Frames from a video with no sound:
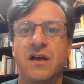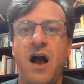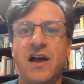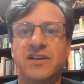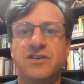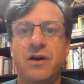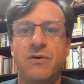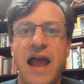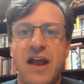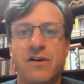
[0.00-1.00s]

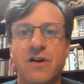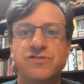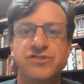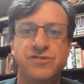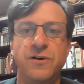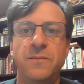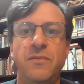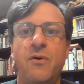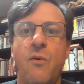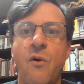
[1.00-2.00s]
cogito ergo
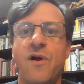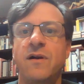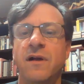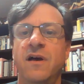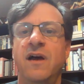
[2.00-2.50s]
sum, or